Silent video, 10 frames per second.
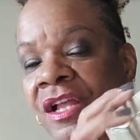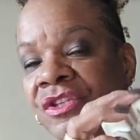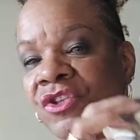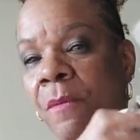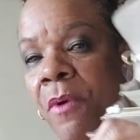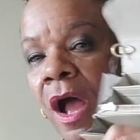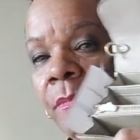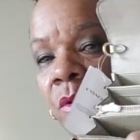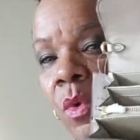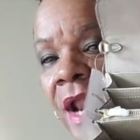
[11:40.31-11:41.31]
So
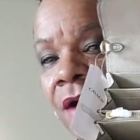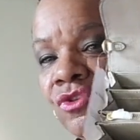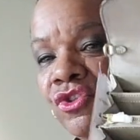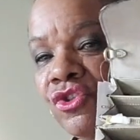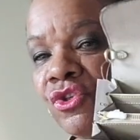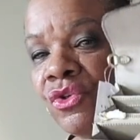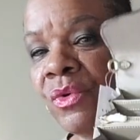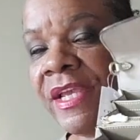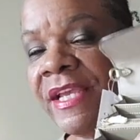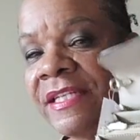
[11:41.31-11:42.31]
probably what I'll do
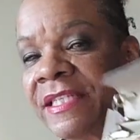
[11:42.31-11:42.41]
is